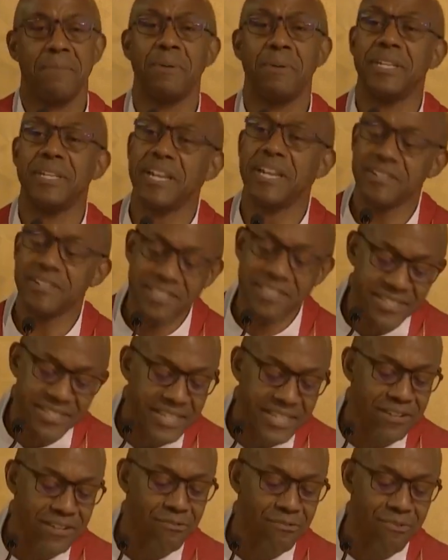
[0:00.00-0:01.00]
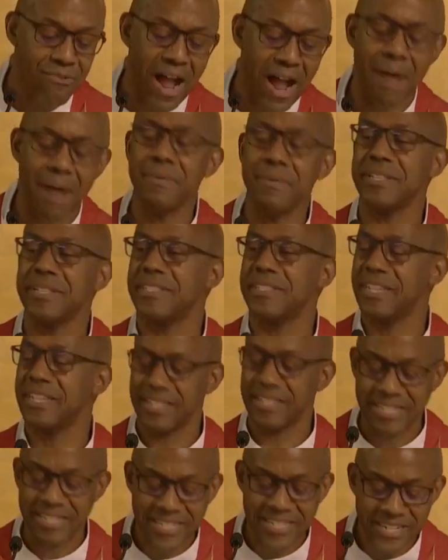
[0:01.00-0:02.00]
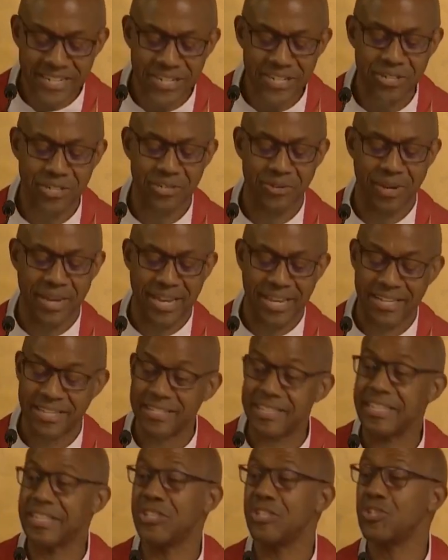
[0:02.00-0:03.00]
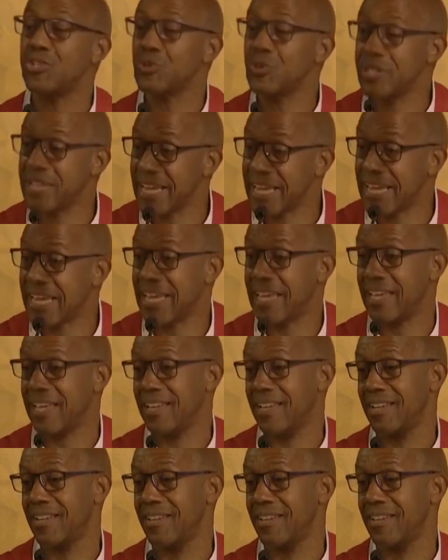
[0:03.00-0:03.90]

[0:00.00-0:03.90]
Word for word: But there's still Ramahs that continue to exist today.